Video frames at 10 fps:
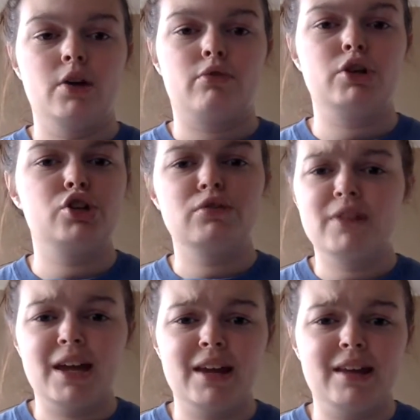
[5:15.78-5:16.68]

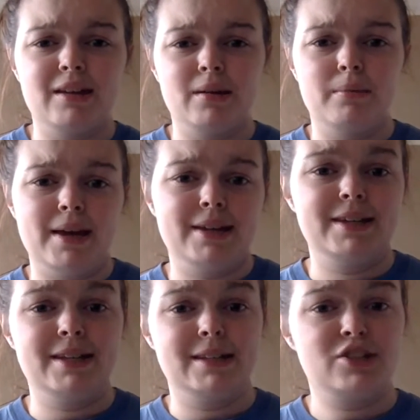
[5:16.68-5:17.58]
rejuvenate him and
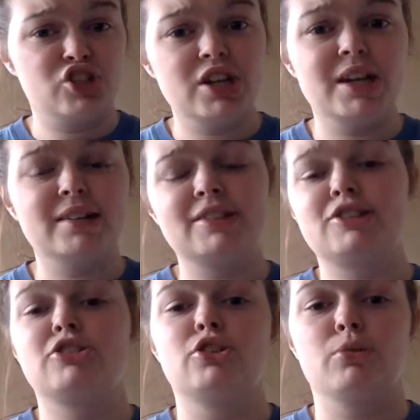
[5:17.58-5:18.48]
his
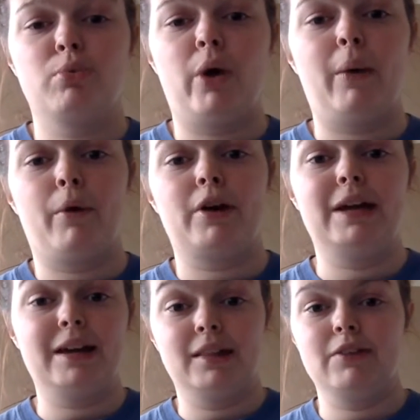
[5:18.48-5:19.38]
genes to the point where
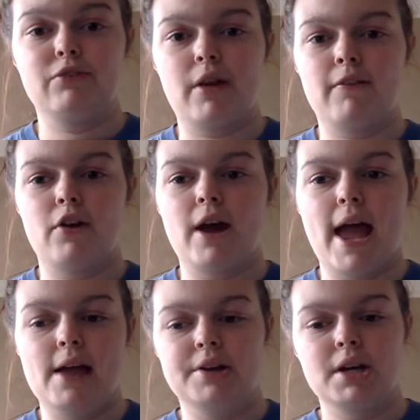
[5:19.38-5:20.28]
he could live forever
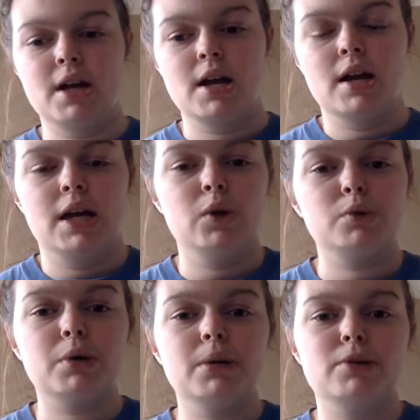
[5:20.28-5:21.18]
and he was
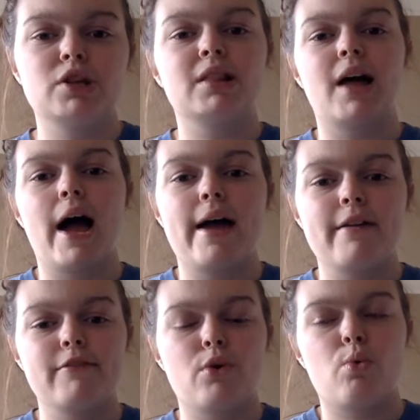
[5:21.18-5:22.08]
pretty much
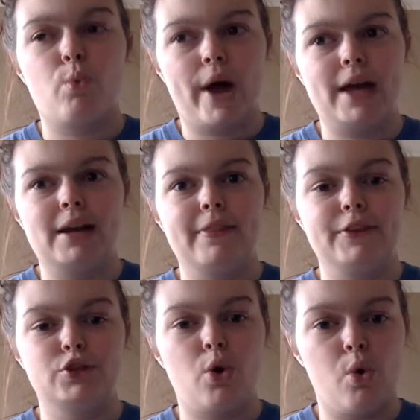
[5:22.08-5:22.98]
alive when
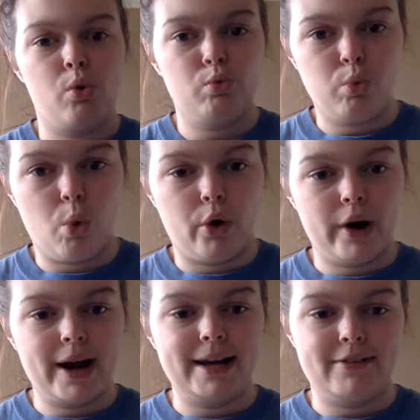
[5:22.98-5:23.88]
this whole war
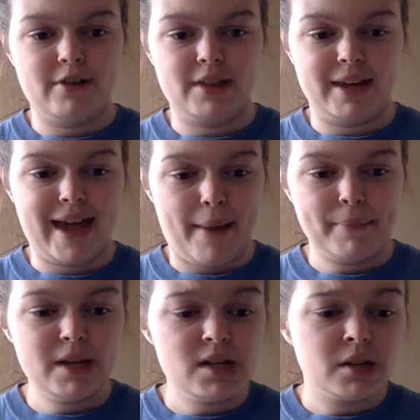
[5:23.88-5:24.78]
and everything
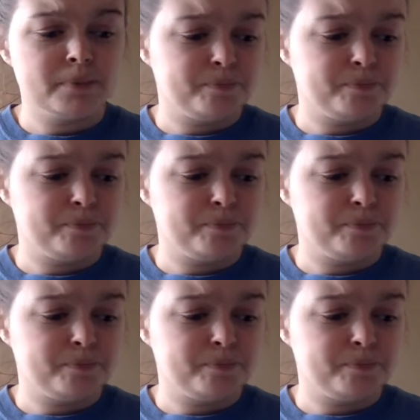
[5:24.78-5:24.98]
happened,